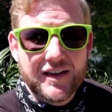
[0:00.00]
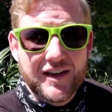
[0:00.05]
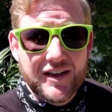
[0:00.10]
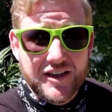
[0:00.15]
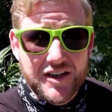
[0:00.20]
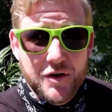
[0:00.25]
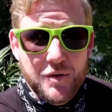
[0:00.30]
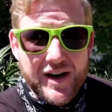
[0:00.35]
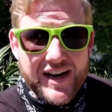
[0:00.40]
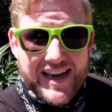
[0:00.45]
you
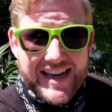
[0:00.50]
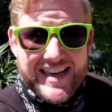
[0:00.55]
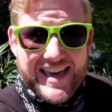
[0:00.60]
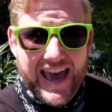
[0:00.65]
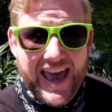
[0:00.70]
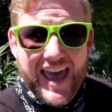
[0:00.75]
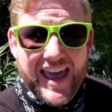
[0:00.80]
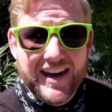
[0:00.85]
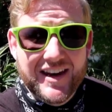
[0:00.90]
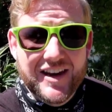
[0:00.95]
do it
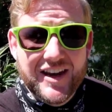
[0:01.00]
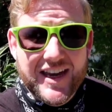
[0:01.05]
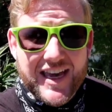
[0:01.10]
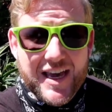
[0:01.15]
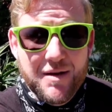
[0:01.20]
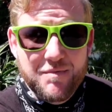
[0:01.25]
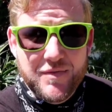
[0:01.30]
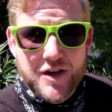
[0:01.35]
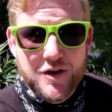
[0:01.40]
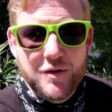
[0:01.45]
again, you
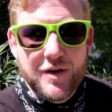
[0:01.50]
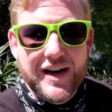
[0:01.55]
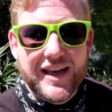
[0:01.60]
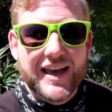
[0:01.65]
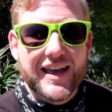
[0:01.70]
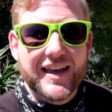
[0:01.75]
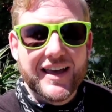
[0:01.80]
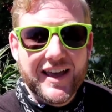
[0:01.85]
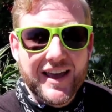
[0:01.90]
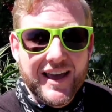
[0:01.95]
keep doing
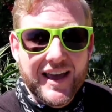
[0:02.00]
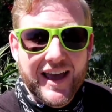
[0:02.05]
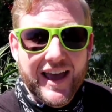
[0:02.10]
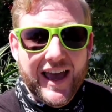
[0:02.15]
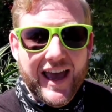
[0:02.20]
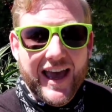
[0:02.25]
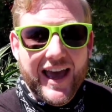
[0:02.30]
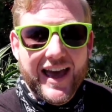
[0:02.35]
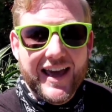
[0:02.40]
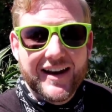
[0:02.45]
it.
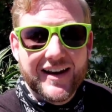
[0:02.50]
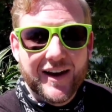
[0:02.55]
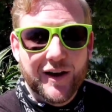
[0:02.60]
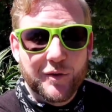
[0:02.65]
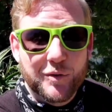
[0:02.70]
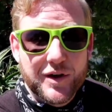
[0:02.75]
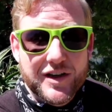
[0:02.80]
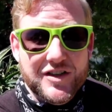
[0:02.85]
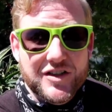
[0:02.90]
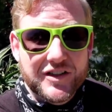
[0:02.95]
And
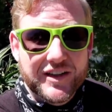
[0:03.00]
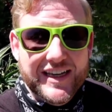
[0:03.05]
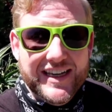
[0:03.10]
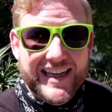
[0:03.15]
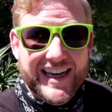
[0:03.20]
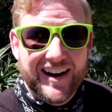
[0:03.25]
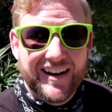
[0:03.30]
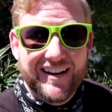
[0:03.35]
originally